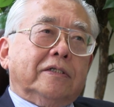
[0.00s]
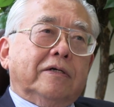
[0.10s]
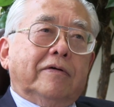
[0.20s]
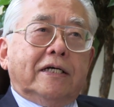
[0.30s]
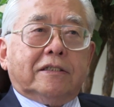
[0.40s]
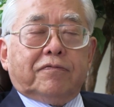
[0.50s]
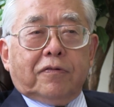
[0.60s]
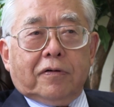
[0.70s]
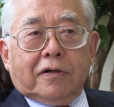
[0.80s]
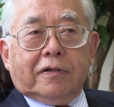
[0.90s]
The raised
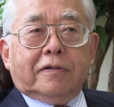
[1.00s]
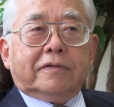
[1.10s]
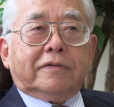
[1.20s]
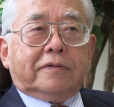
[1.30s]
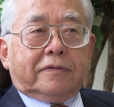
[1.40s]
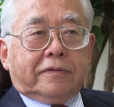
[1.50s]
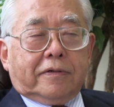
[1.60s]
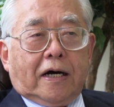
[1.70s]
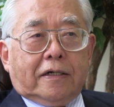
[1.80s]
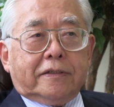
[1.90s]
floor
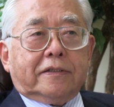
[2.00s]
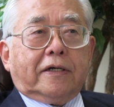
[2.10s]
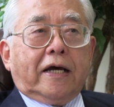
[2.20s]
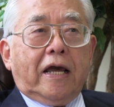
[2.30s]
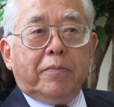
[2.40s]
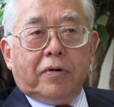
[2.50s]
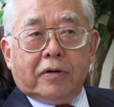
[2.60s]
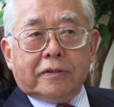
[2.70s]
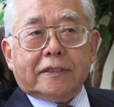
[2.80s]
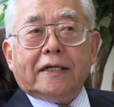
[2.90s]
to house the
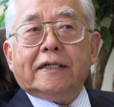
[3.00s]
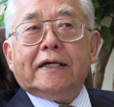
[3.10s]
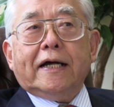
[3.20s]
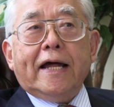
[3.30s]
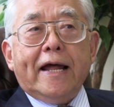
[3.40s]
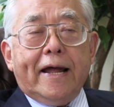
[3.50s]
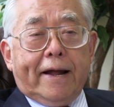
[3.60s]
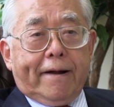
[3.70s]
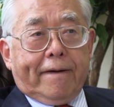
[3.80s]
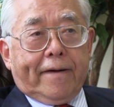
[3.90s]
cables and the
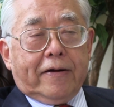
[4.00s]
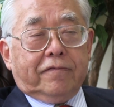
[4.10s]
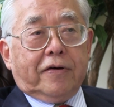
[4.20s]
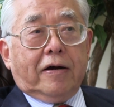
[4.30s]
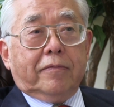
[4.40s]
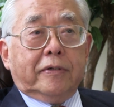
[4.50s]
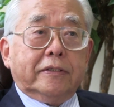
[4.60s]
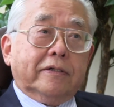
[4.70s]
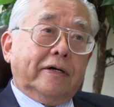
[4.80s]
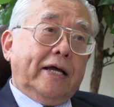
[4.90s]
air,
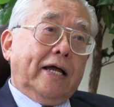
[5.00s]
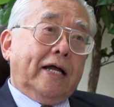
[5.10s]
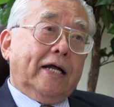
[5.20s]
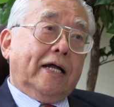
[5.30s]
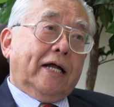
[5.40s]
environmental air.